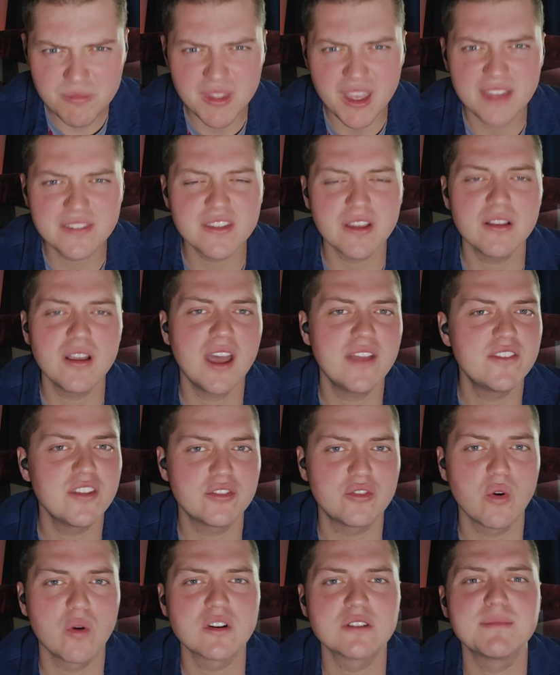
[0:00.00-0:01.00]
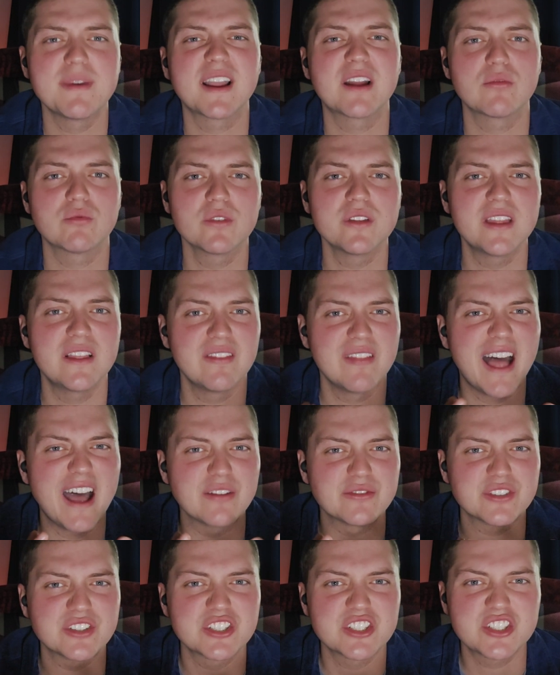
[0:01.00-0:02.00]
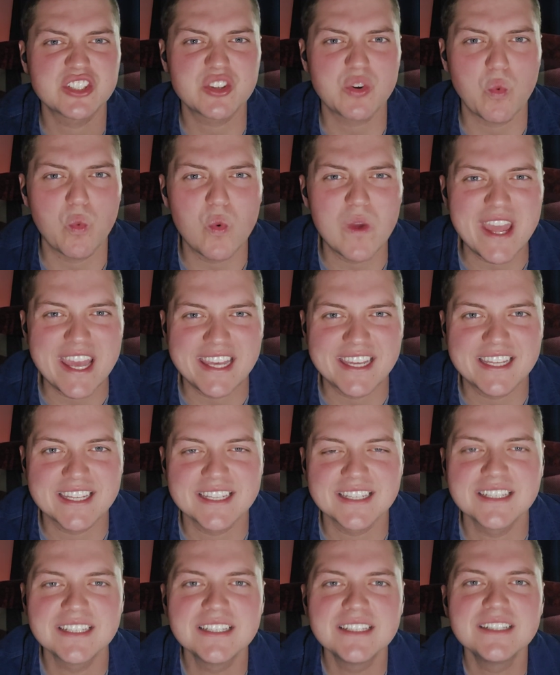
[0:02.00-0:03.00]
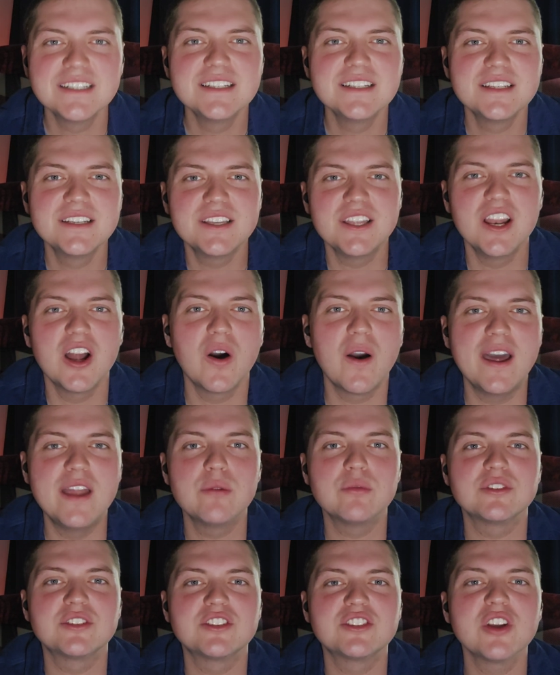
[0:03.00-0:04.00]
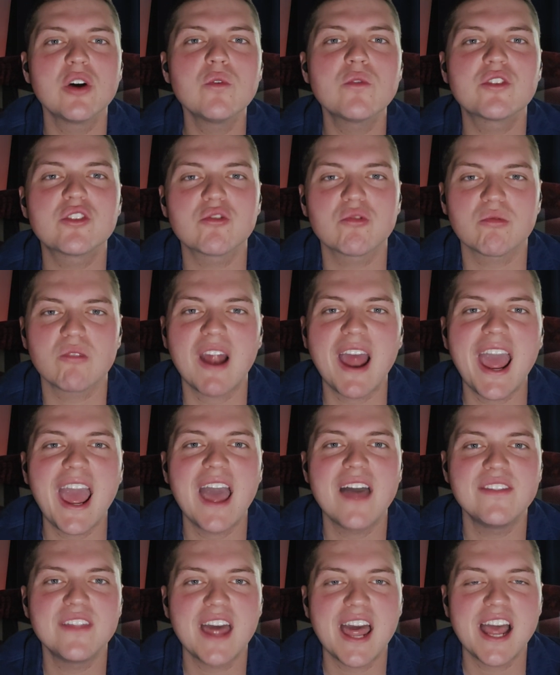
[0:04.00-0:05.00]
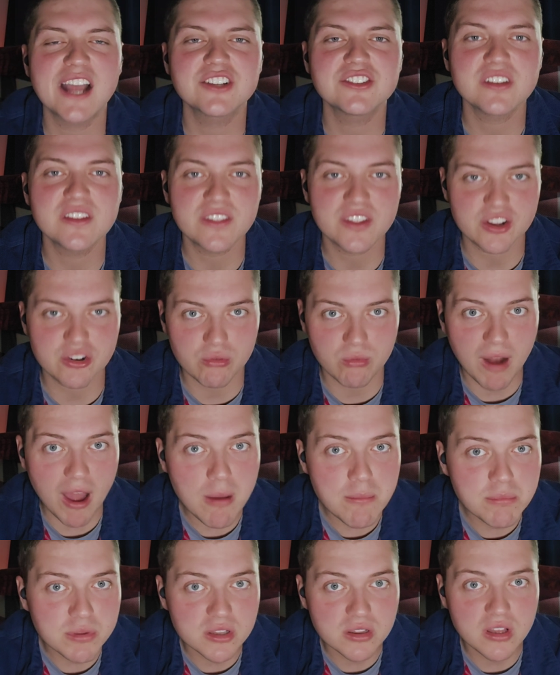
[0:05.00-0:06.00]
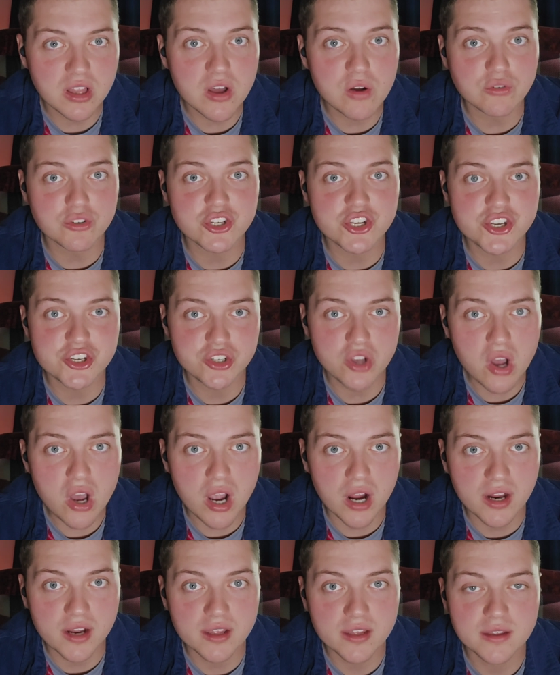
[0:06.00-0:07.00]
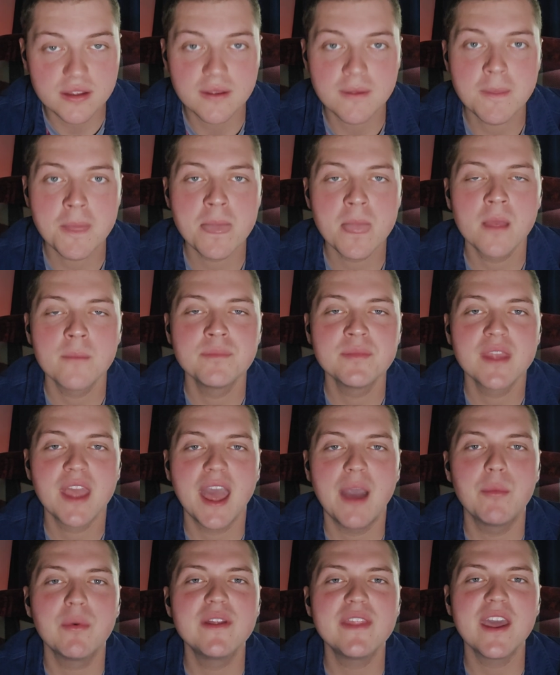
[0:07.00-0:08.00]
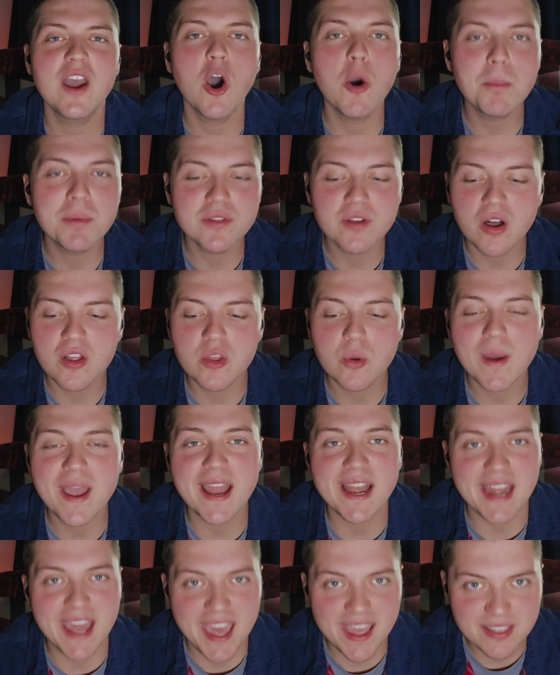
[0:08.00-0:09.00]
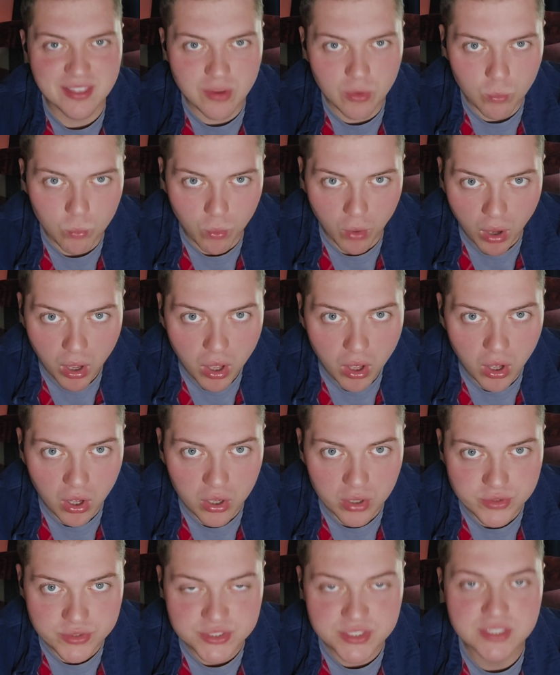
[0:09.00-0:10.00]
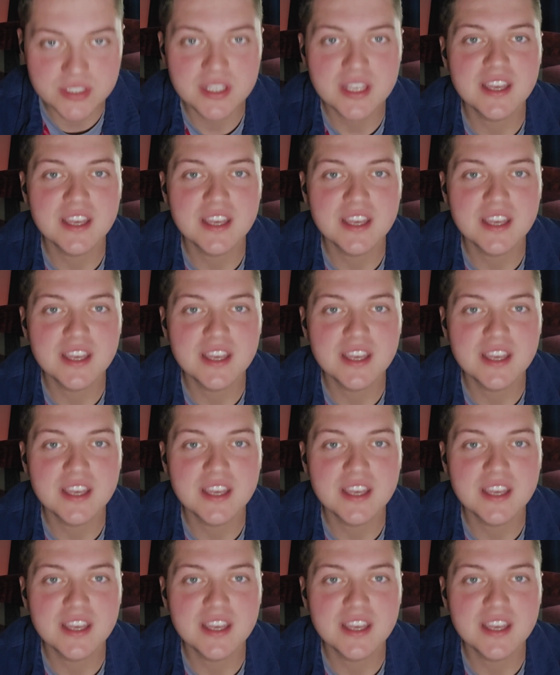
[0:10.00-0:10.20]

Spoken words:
and the doors make a really loud squeak. And it was so grand that actually the ground below shook. And when they opened all the way and hit the walls,